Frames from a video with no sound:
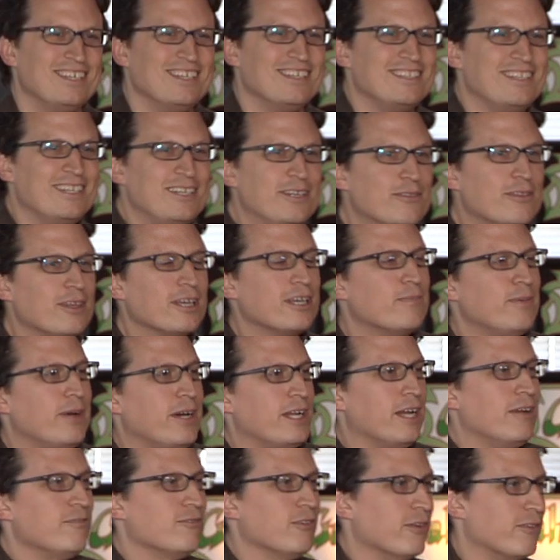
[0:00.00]
Need to think
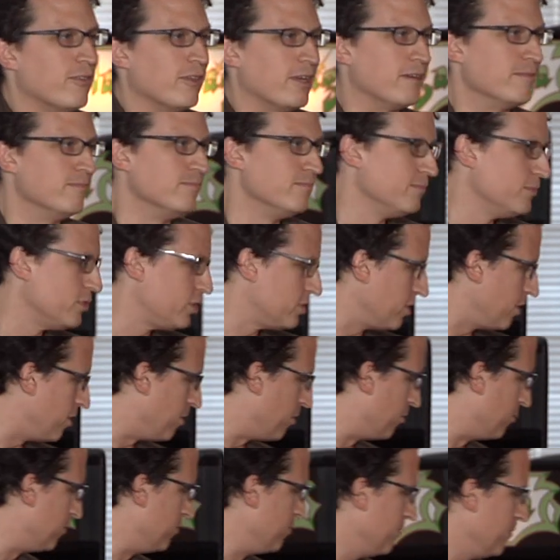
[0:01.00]
about everything.
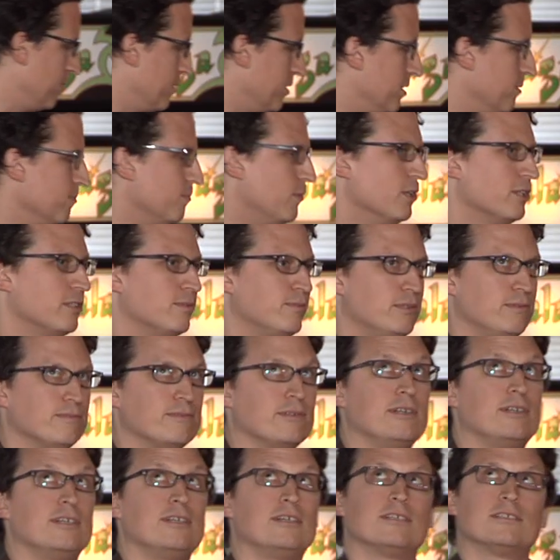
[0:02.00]
So multiple
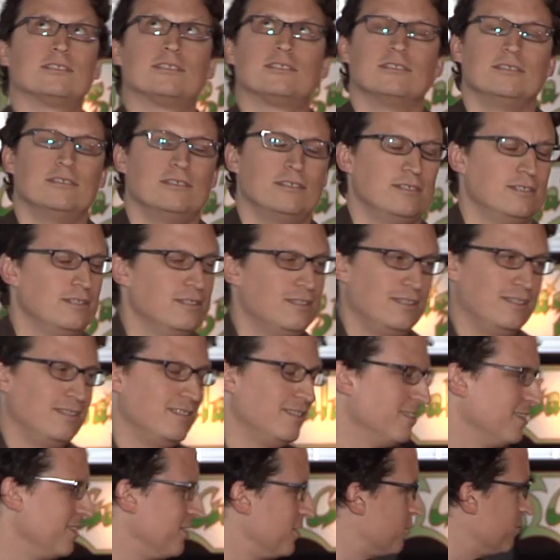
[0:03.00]
products.
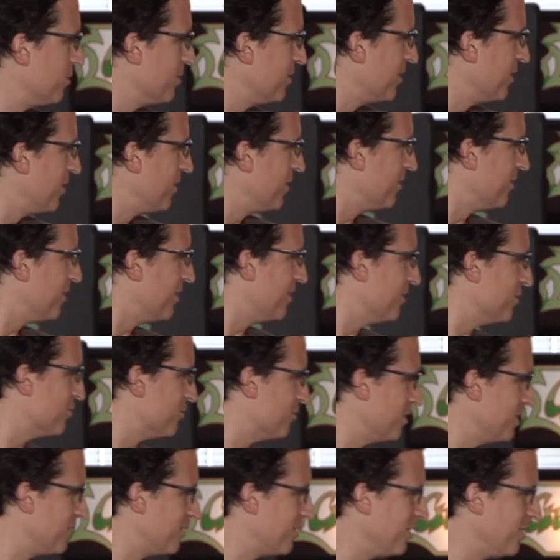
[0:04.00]
Sorry, the audio here is
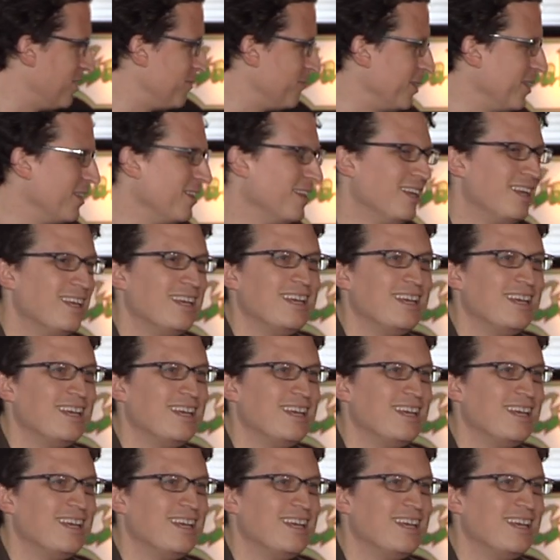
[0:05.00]
really killing me.